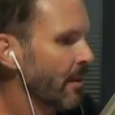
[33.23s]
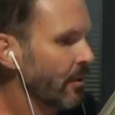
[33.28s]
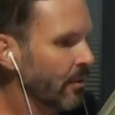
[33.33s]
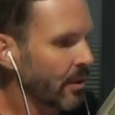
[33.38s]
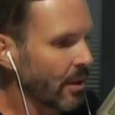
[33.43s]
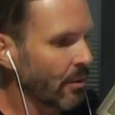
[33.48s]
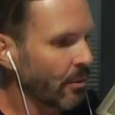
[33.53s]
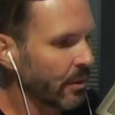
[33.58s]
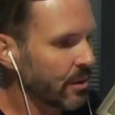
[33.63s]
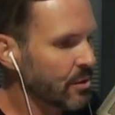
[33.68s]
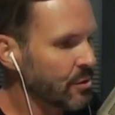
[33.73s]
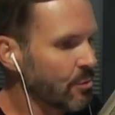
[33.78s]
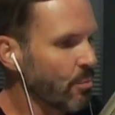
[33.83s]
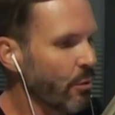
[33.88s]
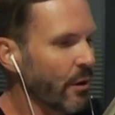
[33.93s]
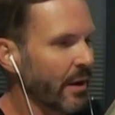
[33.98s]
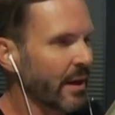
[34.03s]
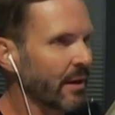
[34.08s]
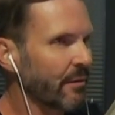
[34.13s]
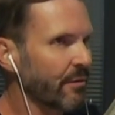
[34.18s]
Okay, what did you
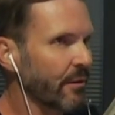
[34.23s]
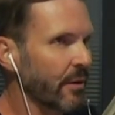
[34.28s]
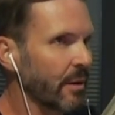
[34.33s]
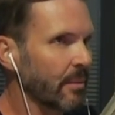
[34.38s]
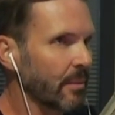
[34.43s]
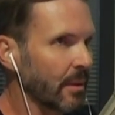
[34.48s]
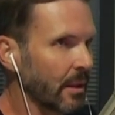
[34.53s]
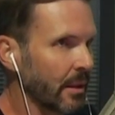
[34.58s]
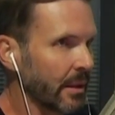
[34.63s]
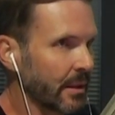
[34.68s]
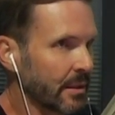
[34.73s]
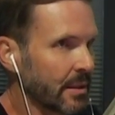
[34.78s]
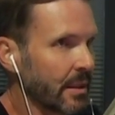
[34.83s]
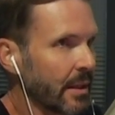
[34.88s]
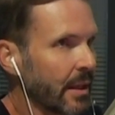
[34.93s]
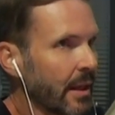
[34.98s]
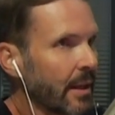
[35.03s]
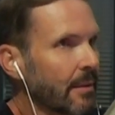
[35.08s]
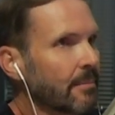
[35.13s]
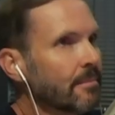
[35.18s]
bring in for him to lick
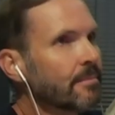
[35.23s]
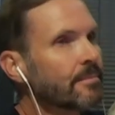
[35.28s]
today?